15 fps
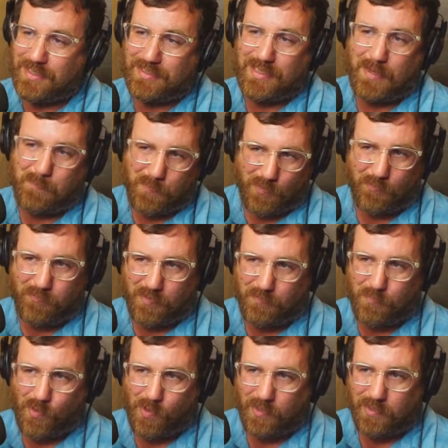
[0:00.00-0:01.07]
to hit that
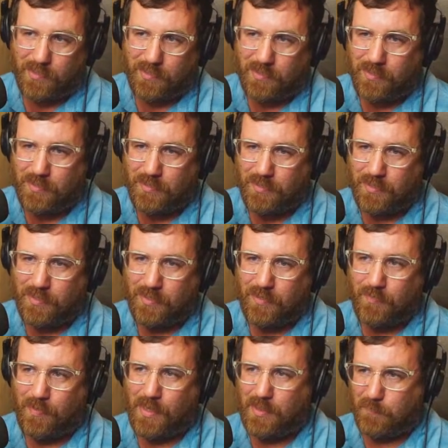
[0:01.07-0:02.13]
perfect mark.
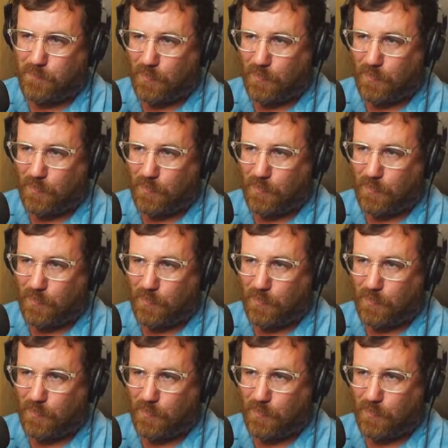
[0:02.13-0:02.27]
And